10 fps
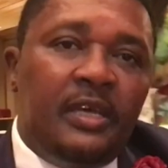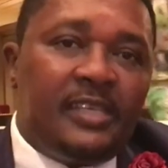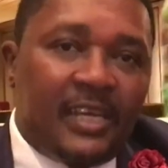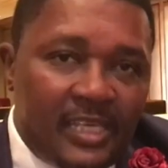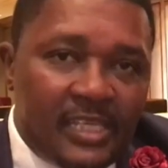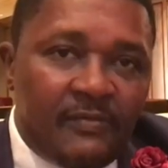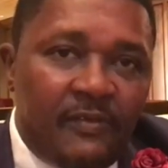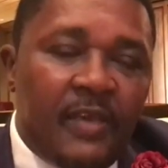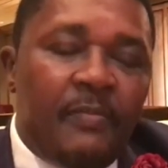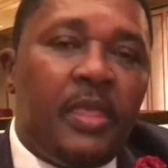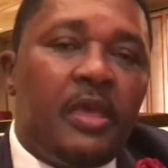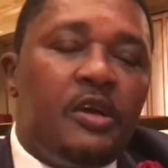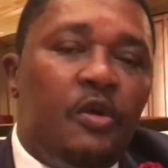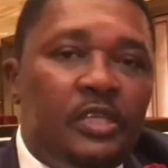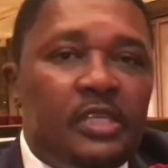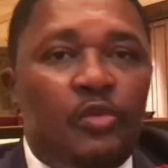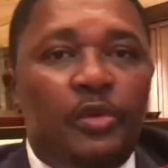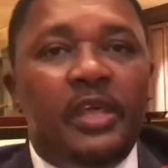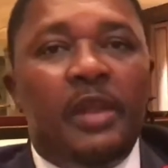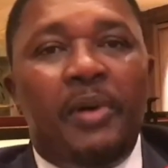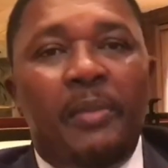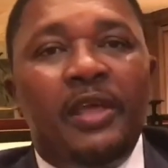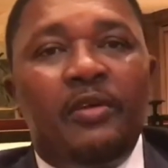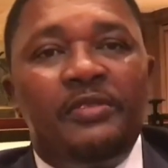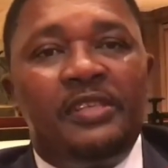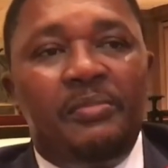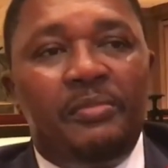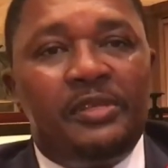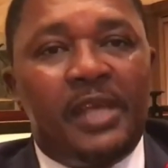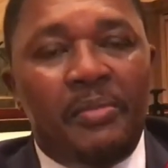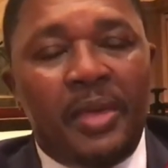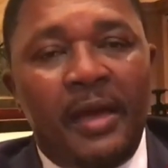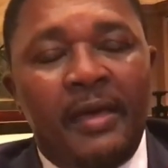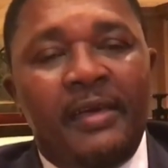successfully hosted with the Republic of Zambia